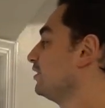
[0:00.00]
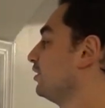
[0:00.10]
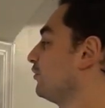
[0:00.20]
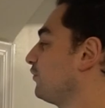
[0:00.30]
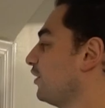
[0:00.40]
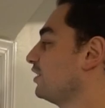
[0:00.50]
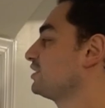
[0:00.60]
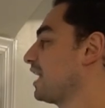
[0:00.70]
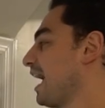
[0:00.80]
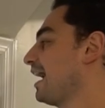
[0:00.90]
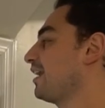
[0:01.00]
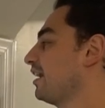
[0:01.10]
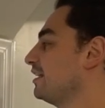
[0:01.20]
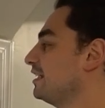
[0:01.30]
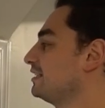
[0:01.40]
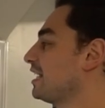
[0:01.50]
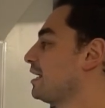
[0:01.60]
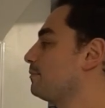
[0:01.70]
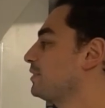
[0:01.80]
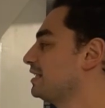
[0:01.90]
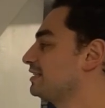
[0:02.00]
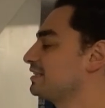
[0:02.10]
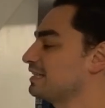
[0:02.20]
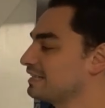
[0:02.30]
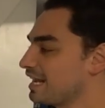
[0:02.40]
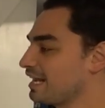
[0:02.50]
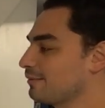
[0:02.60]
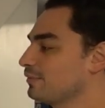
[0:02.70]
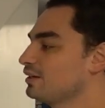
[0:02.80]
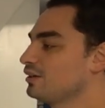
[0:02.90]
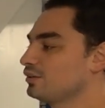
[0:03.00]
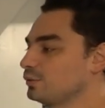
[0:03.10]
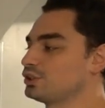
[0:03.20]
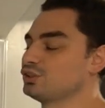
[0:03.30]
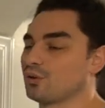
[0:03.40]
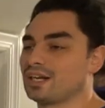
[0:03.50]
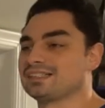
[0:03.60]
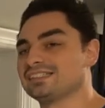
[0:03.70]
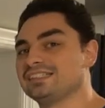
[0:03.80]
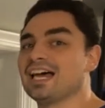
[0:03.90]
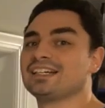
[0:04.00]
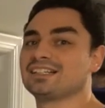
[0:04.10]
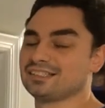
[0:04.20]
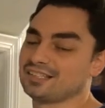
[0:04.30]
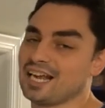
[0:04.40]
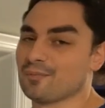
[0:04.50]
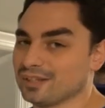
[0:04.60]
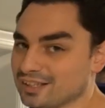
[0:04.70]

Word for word: The first add-on is a PC game, which is known as Dead Containment.